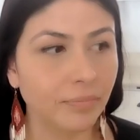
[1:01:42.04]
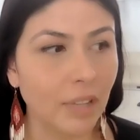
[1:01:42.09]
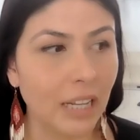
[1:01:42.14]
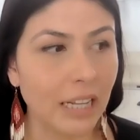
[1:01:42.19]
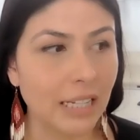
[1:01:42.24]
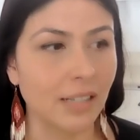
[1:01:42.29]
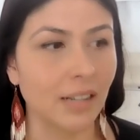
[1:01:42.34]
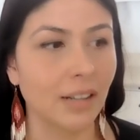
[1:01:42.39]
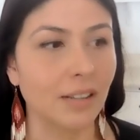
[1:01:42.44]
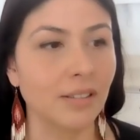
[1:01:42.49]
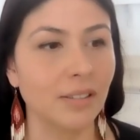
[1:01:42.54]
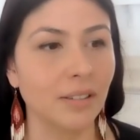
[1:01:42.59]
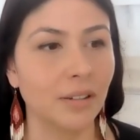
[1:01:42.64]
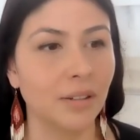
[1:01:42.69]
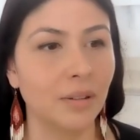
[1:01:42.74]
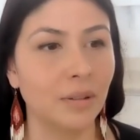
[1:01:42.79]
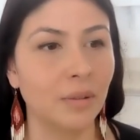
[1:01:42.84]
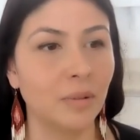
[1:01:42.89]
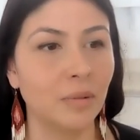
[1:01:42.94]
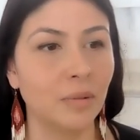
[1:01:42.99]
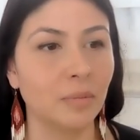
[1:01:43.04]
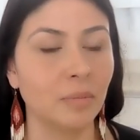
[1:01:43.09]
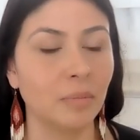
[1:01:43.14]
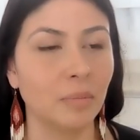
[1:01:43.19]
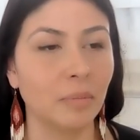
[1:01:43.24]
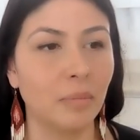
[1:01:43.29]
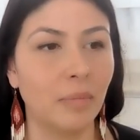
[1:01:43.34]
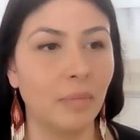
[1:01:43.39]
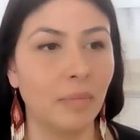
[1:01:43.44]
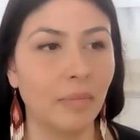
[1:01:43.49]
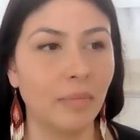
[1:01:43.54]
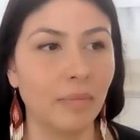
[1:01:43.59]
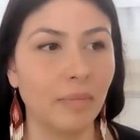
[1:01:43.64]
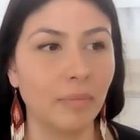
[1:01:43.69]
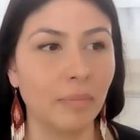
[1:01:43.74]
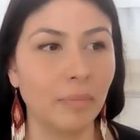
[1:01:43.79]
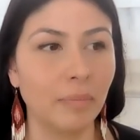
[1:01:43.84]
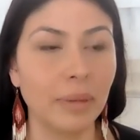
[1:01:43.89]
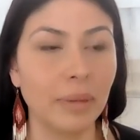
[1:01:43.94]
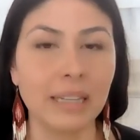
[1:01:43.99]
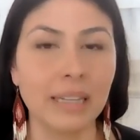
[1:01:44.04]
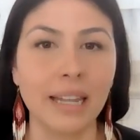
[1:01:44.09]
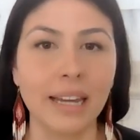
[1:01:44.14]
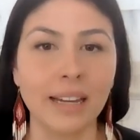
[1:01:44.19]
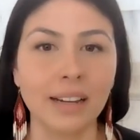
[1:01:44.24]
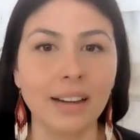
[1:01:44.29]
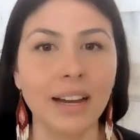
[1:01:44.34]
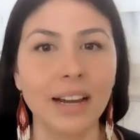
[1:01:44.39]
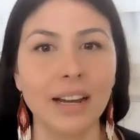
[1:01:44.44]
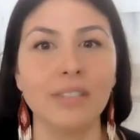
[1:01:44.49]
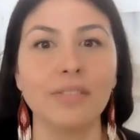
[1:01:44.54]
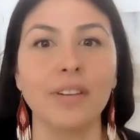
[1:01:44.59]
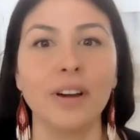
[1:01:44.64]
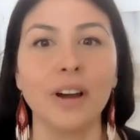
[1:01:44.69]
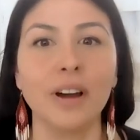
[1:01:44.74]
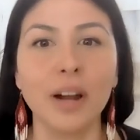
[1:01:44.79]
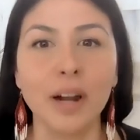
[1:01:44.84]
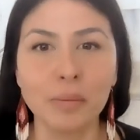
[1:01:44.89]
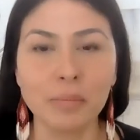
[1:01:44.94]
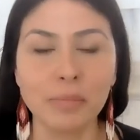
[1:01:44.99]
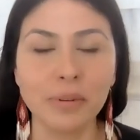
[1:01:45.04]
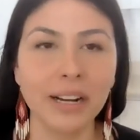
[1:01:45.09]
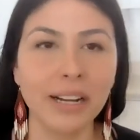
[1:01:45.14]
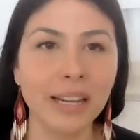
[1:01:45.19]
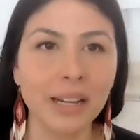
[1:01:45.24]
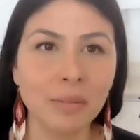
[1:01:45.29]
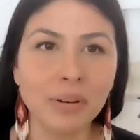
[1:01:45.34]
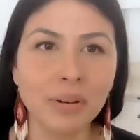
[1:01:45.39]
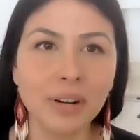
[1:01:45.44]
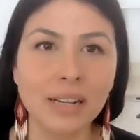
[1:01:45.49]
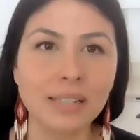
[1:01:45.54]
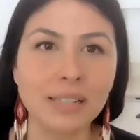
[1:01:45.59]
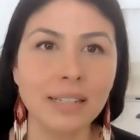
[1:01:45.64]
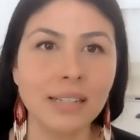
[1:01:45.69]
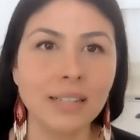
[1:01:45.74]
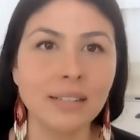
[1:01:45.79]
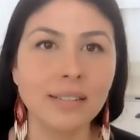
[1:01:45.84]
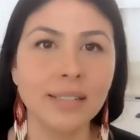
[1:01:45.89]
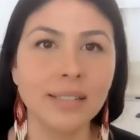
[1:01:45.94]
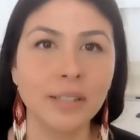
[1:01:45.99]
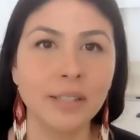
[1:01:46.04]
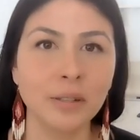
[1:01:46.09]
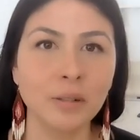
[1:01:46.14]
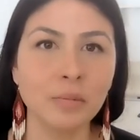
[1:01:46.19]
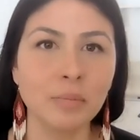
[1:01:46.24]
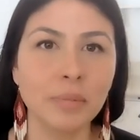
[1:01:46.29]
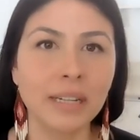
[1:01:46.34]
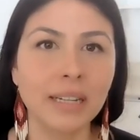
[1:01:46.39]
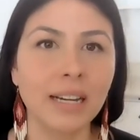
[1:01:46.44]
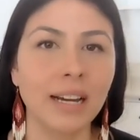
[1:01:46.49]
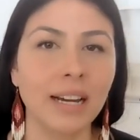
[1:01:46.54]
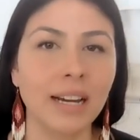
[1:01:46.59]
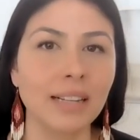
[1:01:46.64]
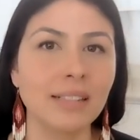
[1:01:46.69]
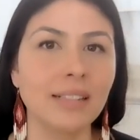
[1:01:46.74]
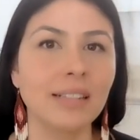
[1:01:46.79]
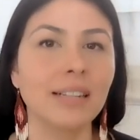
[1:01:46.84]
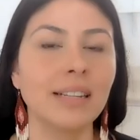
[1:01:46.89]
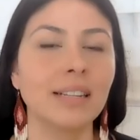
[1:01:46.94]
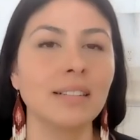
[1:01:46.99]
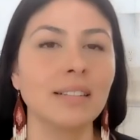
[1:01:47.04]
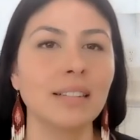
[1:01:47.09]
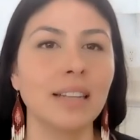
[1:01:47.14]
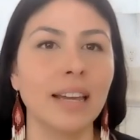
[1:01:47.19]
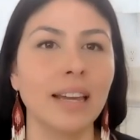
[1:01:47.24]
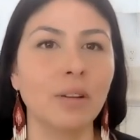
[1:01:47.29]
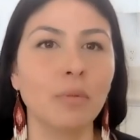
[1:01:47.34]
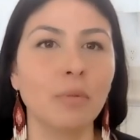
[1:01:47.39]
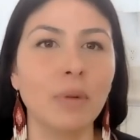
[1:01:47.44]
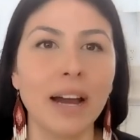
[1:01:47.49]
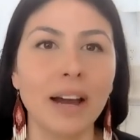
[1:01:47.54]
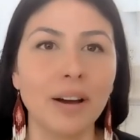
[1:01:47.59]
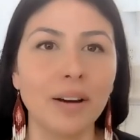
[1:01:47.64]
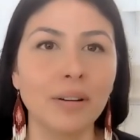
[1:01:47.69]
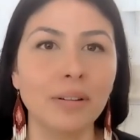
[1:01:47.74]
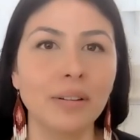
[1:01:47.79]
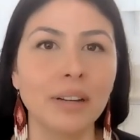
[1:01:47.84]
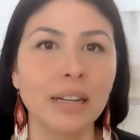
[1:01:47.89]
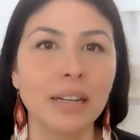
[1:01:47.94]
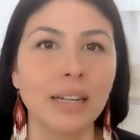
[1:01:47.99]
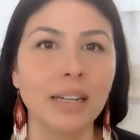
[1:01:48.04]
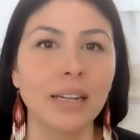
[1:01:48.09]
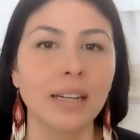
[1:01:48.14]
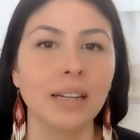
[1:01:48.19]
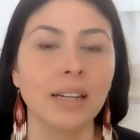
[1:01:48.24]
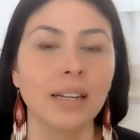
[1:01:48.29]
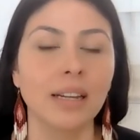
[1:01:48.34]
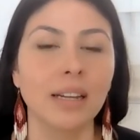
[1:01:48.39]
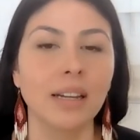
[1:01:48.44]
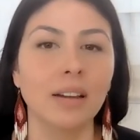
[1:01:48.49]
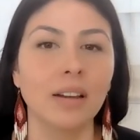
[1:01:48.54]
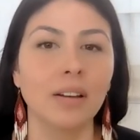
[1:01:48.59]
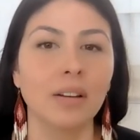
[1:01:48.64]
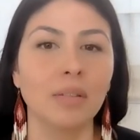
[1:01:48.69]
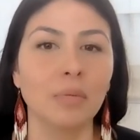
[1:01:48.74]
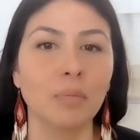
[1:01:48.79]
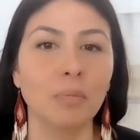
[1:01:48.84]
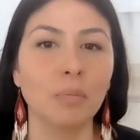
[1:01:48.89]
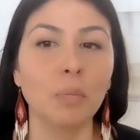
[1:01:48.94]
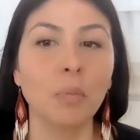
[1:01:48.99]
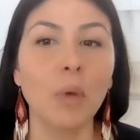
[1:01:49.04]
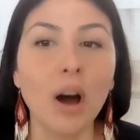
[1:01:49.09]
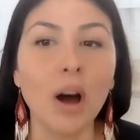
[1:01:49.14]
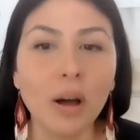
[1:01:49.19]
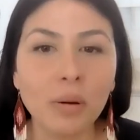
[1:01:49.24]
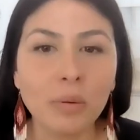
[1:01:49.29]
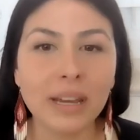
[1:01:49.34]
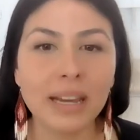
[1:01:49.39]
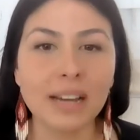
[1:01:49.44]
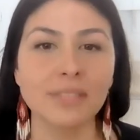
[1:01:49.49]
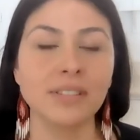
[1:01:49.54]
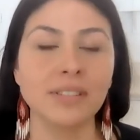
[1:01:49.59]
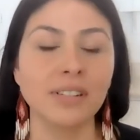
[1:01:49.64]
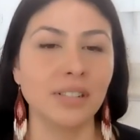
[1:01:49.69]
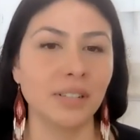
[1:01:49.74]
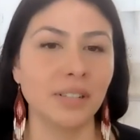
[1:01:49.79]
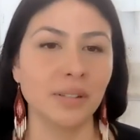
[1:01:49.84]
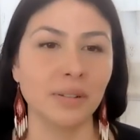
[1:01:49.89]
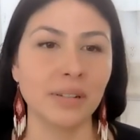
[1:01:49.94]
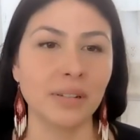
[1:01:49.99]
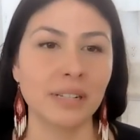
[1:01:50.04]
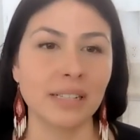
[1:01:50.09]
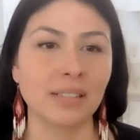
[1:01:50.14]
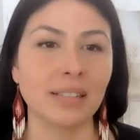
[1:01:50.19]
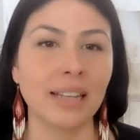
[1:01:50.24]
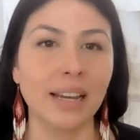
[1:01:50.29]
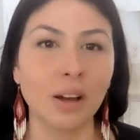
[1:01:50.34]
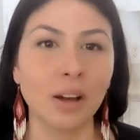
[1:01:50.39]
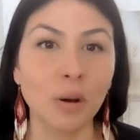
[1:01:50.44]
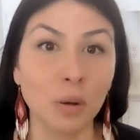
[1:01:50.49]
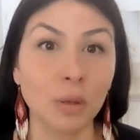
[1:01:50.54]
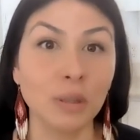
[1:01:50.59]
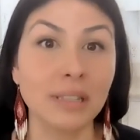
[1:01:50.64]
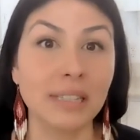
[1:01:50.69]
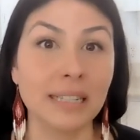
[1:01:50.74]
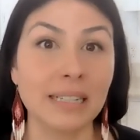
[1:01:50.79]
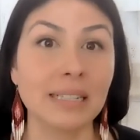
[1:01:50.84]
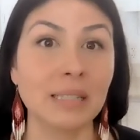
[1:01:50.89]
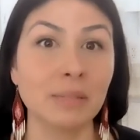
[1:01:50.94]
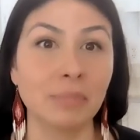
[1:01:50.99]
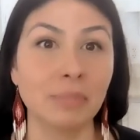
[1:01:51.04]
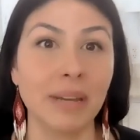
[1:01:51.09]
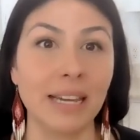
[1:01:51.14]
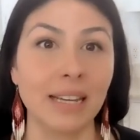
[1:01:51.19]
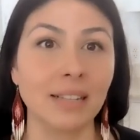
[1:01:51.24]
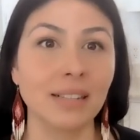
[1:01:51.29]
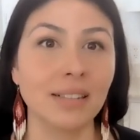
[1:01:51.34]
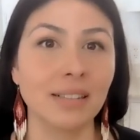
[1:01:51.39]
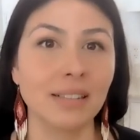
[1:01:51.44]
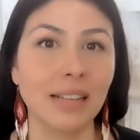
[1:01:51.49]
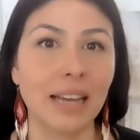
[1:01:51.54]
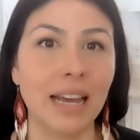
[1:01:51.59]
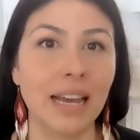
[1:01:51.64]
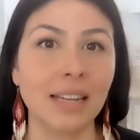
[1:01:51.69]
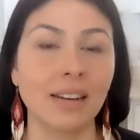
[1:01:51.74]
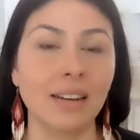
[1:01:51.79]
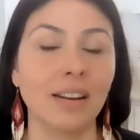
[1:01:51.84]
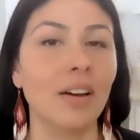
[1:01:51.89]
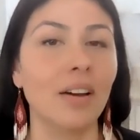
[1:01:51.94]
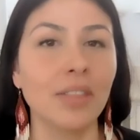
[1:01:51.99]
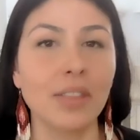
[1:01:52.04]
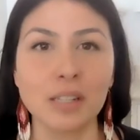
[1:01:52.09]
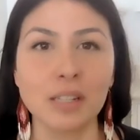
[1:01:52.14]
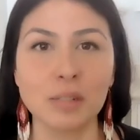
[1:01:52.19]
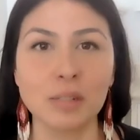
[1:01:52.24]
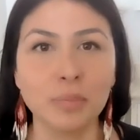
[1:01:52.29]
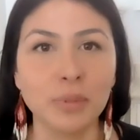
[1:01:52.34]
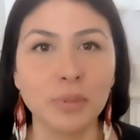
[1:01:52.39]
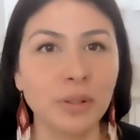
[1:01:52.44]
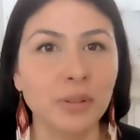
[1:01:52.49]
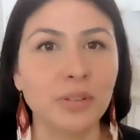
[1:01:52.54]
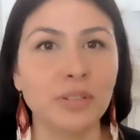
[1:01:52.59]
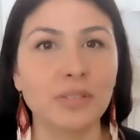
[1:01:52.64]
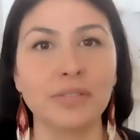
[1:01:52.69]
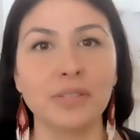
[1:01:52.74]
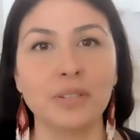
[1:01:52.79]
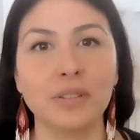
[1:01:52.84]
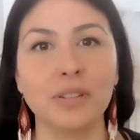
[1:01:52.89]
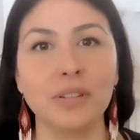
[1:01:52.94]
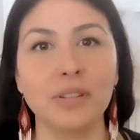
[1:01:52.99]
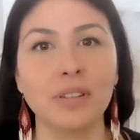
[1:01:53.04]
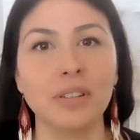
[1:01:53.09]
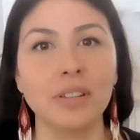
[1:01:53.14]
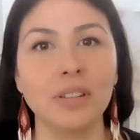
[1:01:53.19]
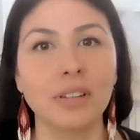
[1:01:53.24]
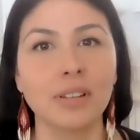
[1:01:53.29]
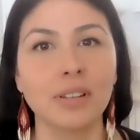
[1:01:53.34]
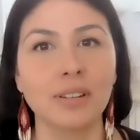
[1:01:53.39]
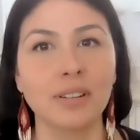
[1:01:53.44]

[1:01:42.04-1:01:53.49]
it's also been like kind of a heartbreaking process too, because it is like, wow, all we have to do is like hold this space and this beautiful